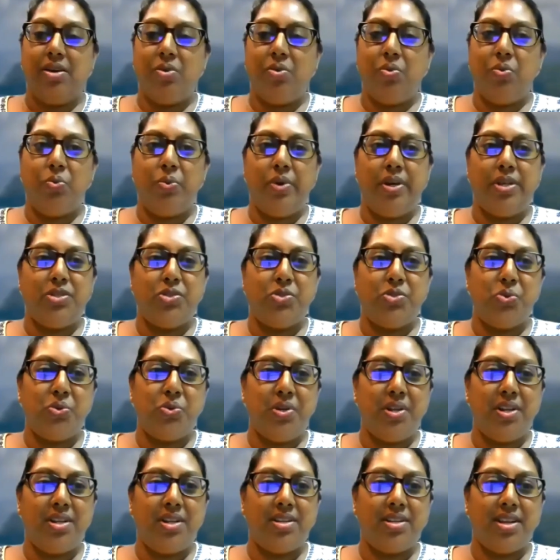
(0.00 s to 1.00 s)
we
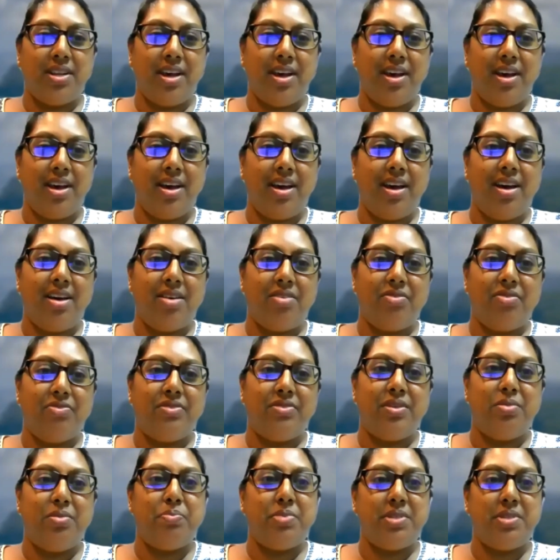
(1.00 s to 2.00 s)
don't have
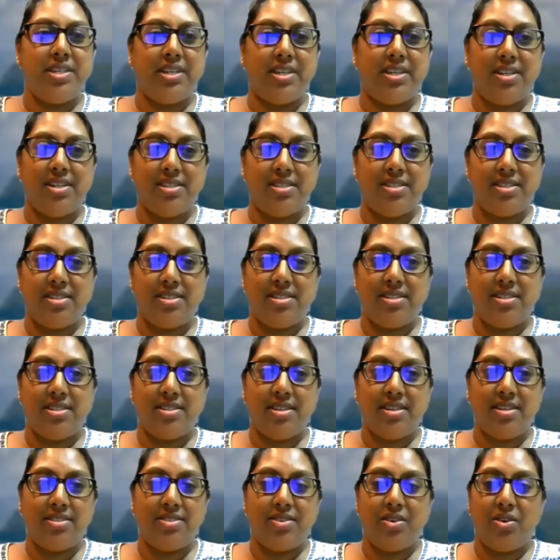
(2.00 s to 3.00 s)
the particular
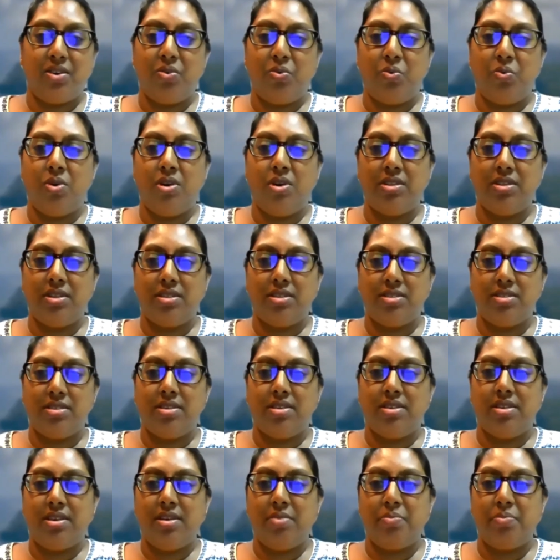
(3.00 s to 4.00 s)
statistics on what
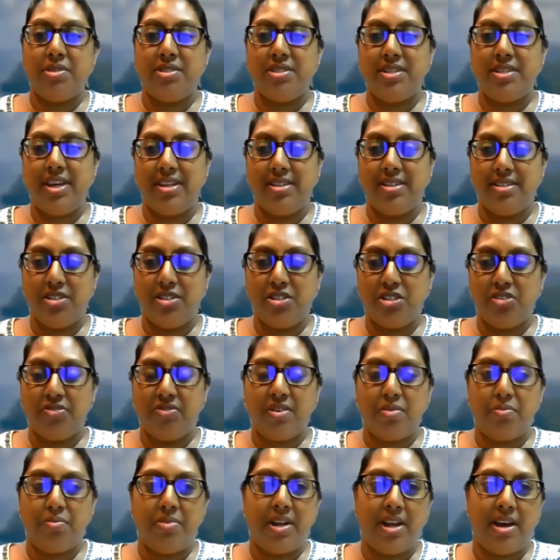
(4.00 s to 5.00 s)
percentage of
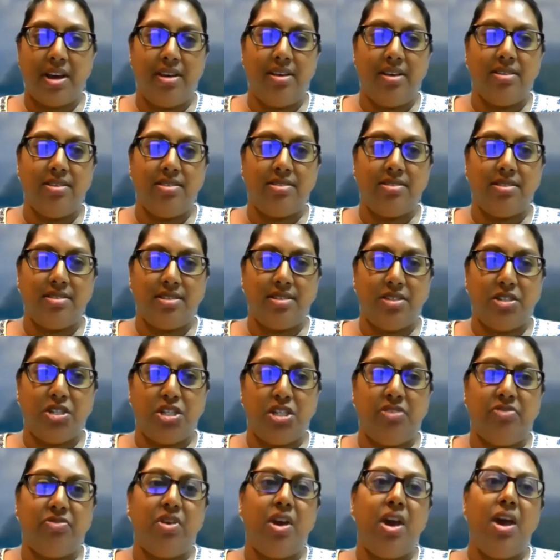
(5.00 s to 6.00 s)
compliance is
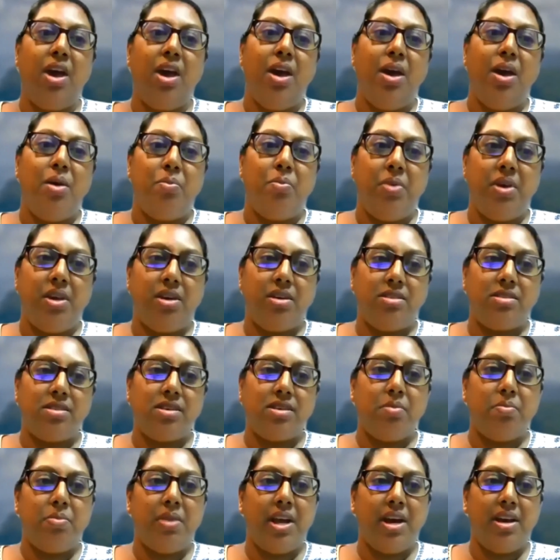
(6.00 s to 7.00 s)
achieved, because
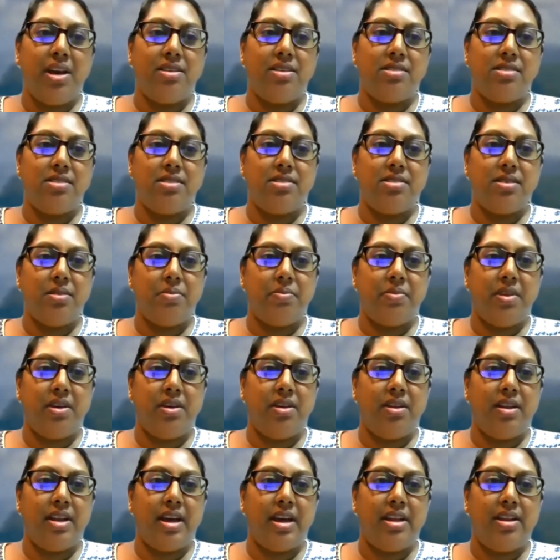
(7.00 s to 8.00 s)
compliance is
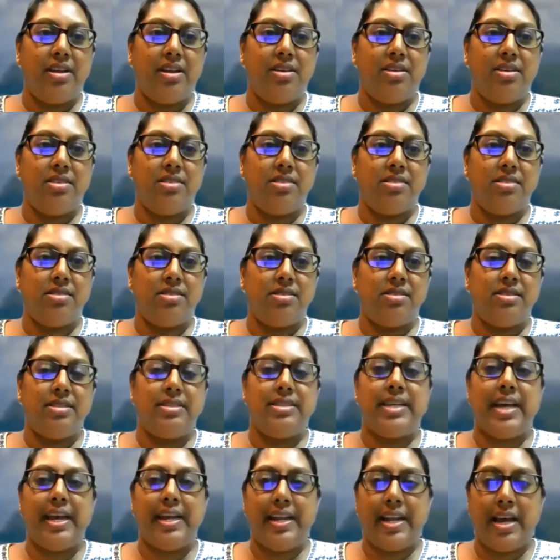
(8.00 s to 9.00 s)
something that is
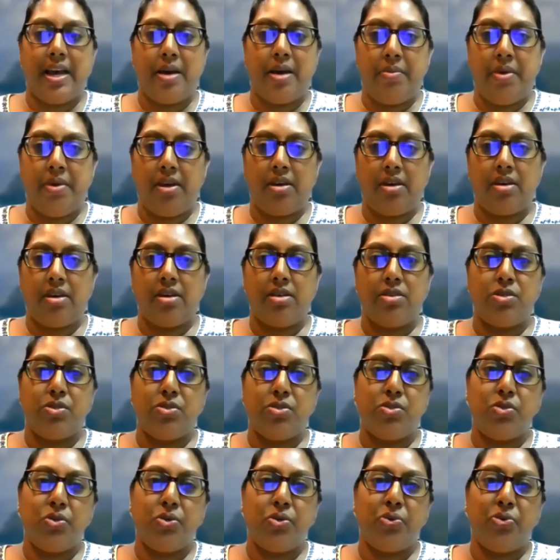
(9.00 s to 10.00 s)
dynamic.
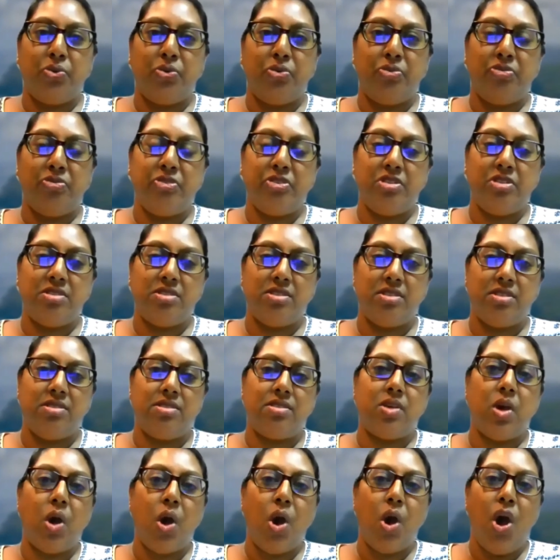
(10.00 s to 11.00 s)
So for
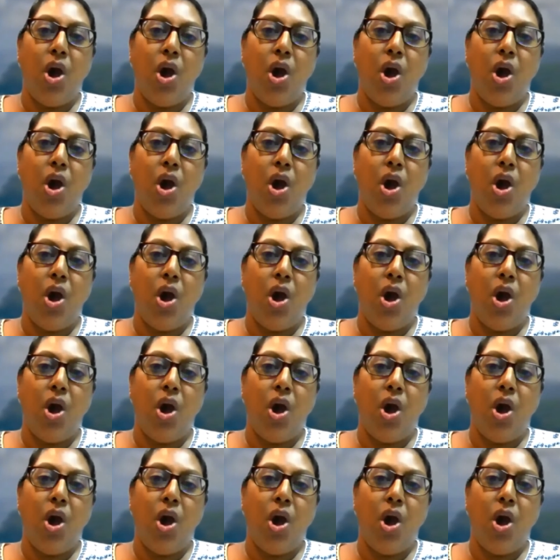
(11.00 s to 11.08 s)
instance,